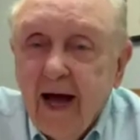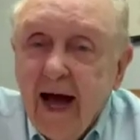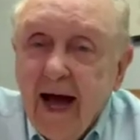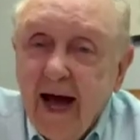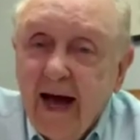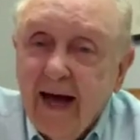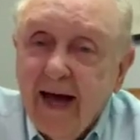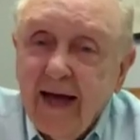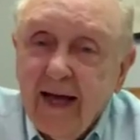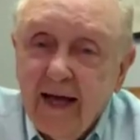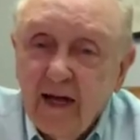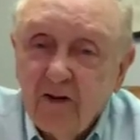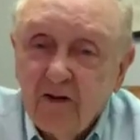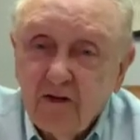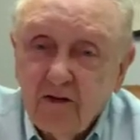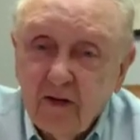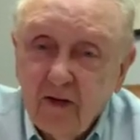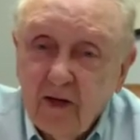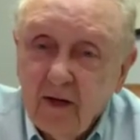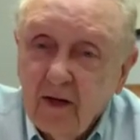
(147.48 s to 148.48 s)
I
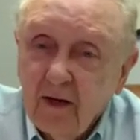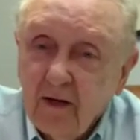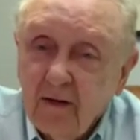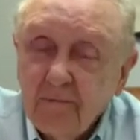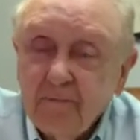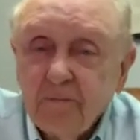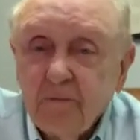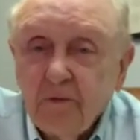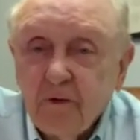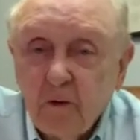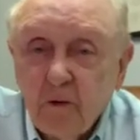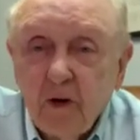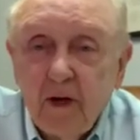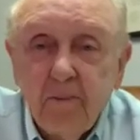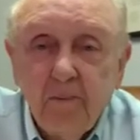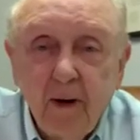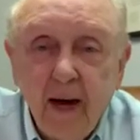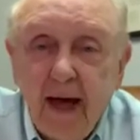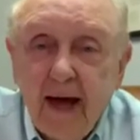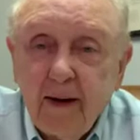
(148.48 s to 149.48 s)
asked three
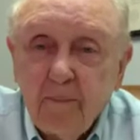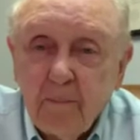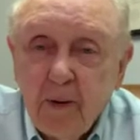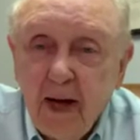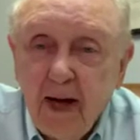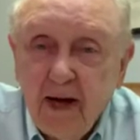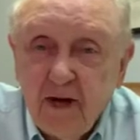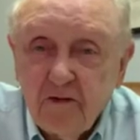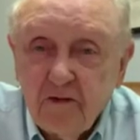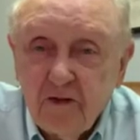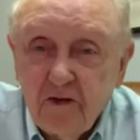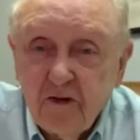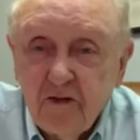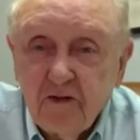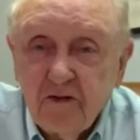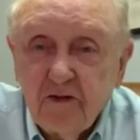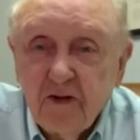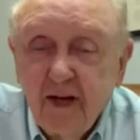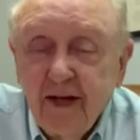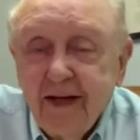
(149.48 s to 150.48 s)
black
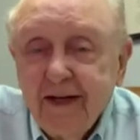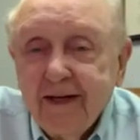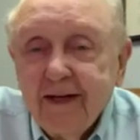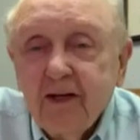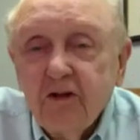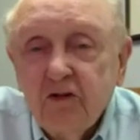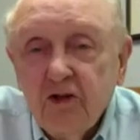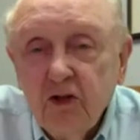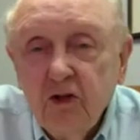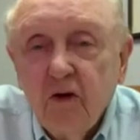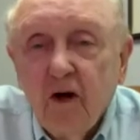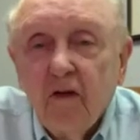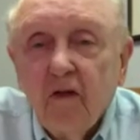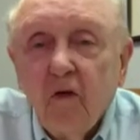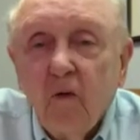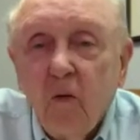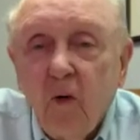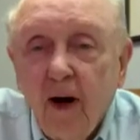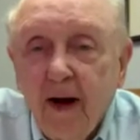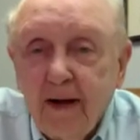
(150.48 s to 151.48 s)
pastors and two other
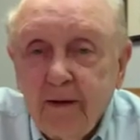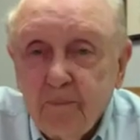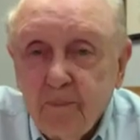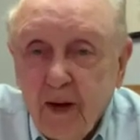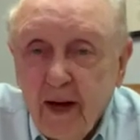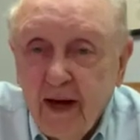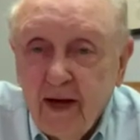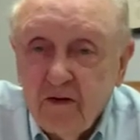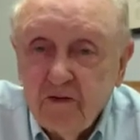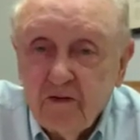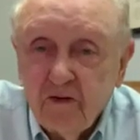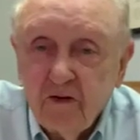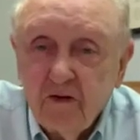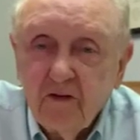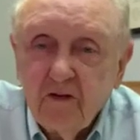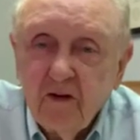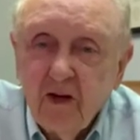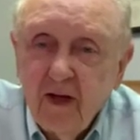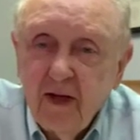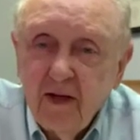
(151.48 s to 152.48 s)
white
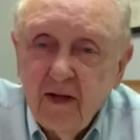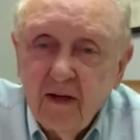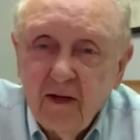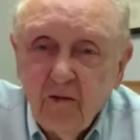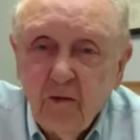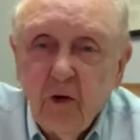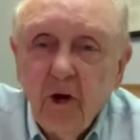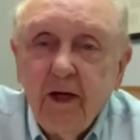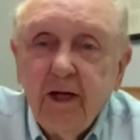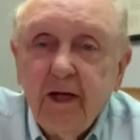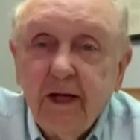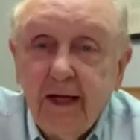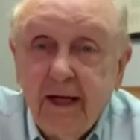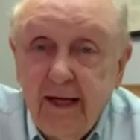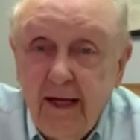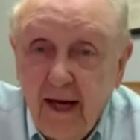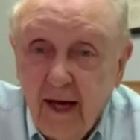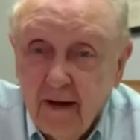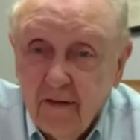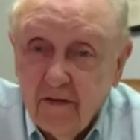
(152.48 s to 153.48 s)
pastors if we
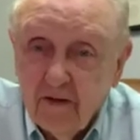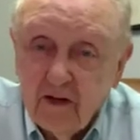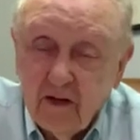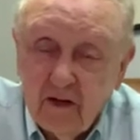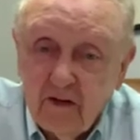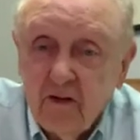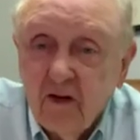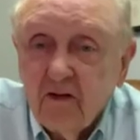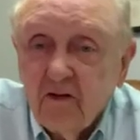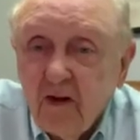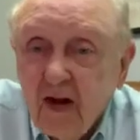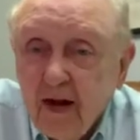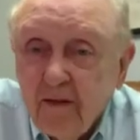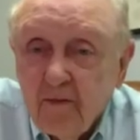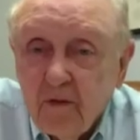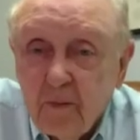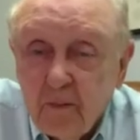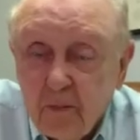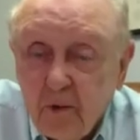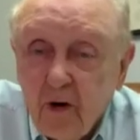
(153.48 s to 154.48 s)
together could just have
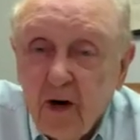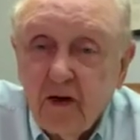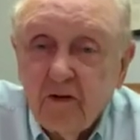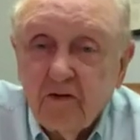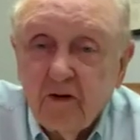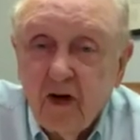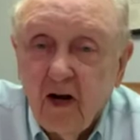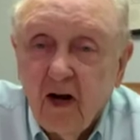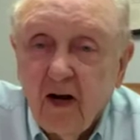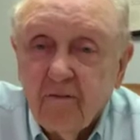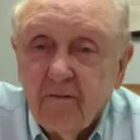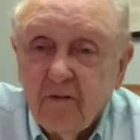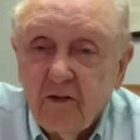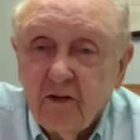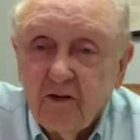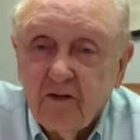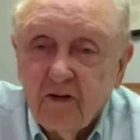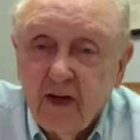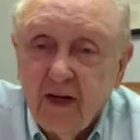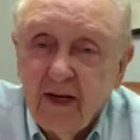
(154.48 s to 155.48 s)
a press
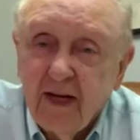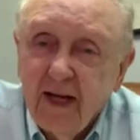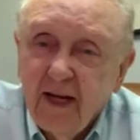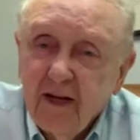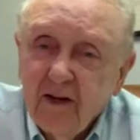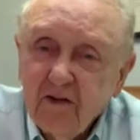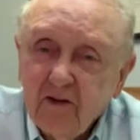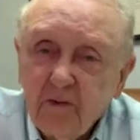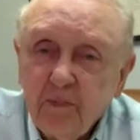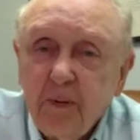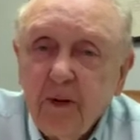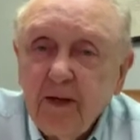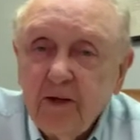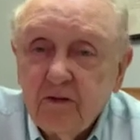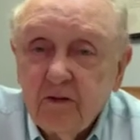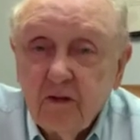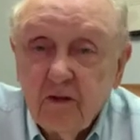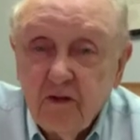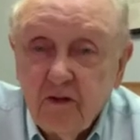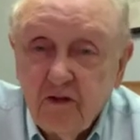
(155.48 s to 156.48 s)
conference and speak
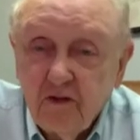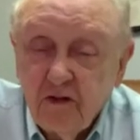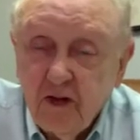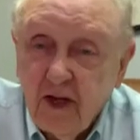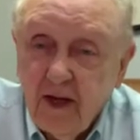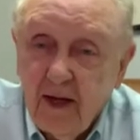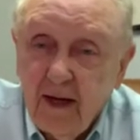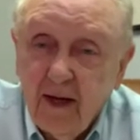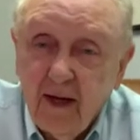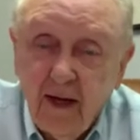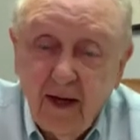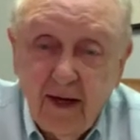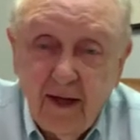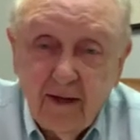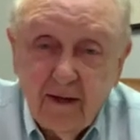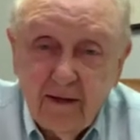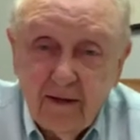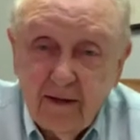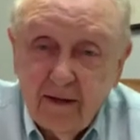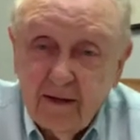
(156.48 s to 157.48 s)
to the city.
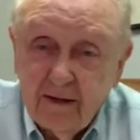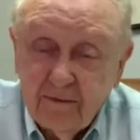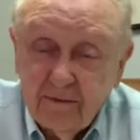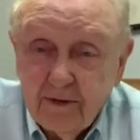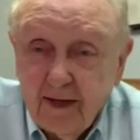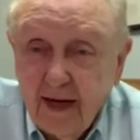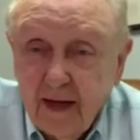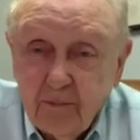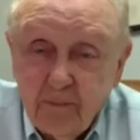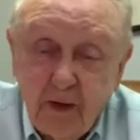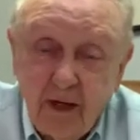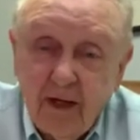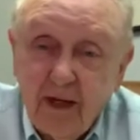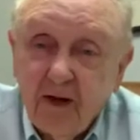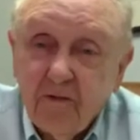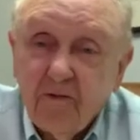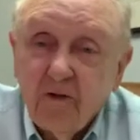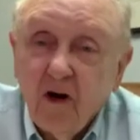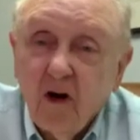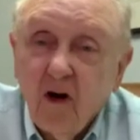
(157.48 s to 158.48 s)
I'd been
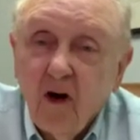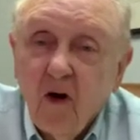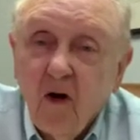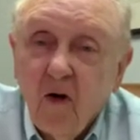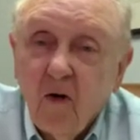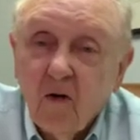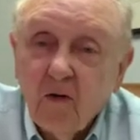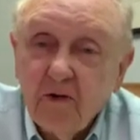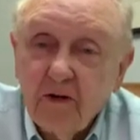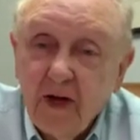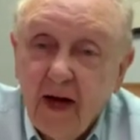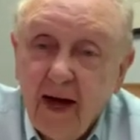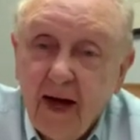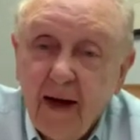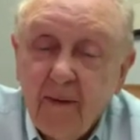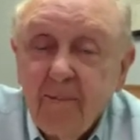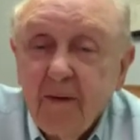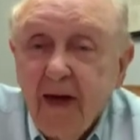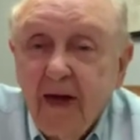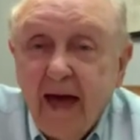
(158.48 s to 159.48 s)
here for a long time.